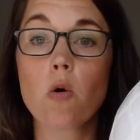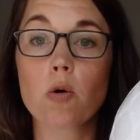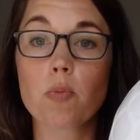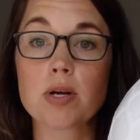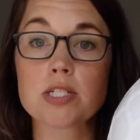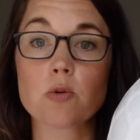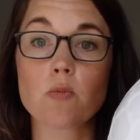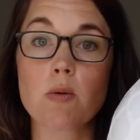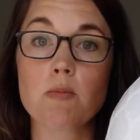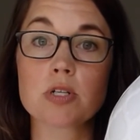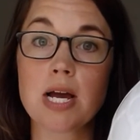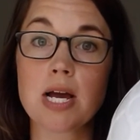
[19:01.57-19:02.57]
Or press it
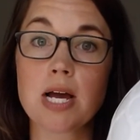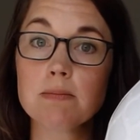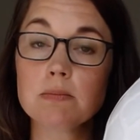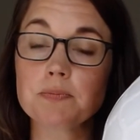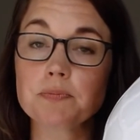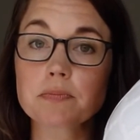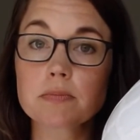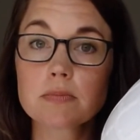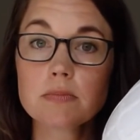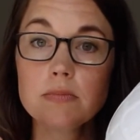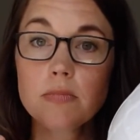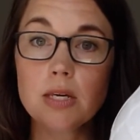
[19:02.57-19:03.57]
one more time,
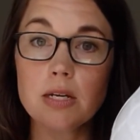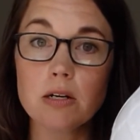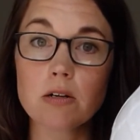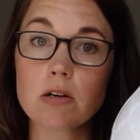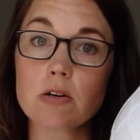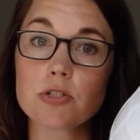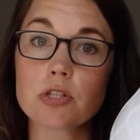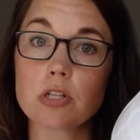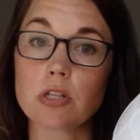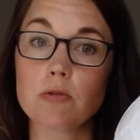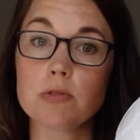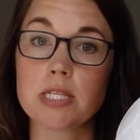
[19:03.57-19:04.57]
and it'll go to the
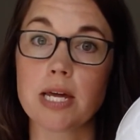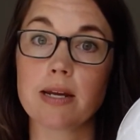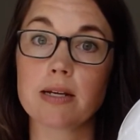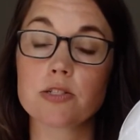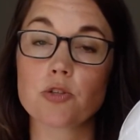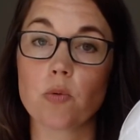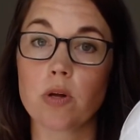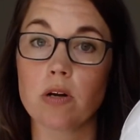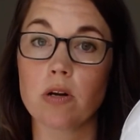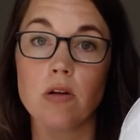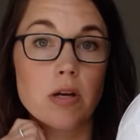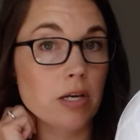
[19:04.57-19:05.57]
low setting. So
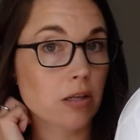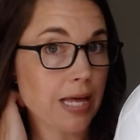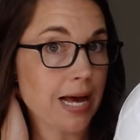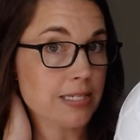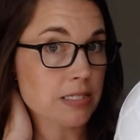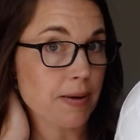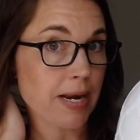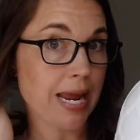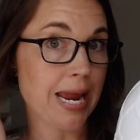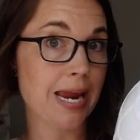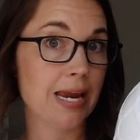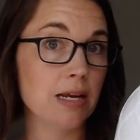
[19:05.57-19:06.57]
it'll last about
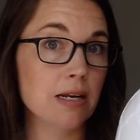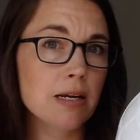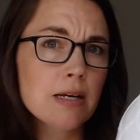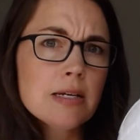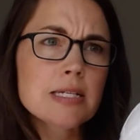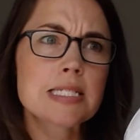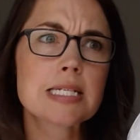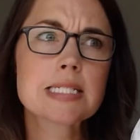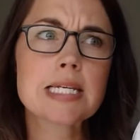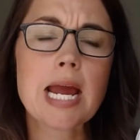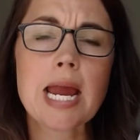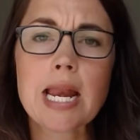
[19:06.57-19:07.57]

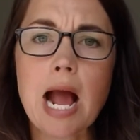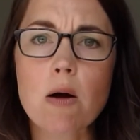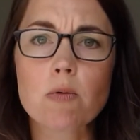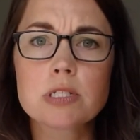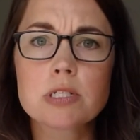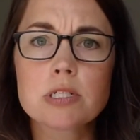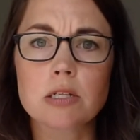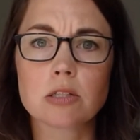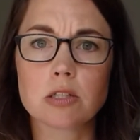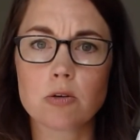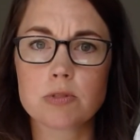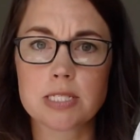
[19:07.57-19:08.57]
6 to 8 hours on the
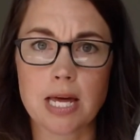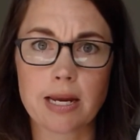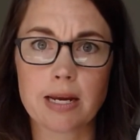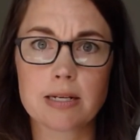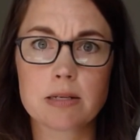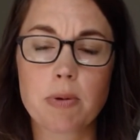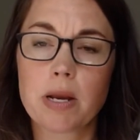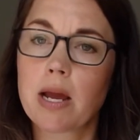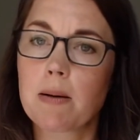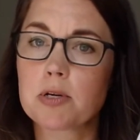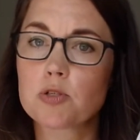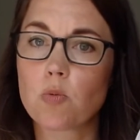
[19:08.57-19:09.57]
low setting,
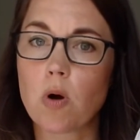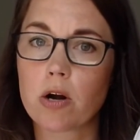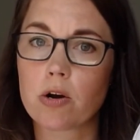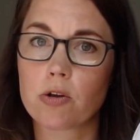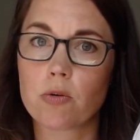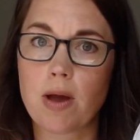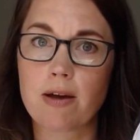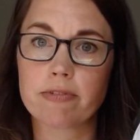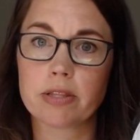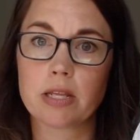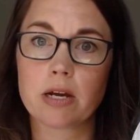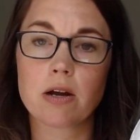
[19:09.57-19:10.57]
depending how much water you
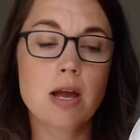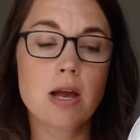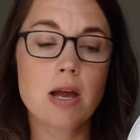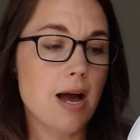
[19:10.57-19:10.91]
have in there.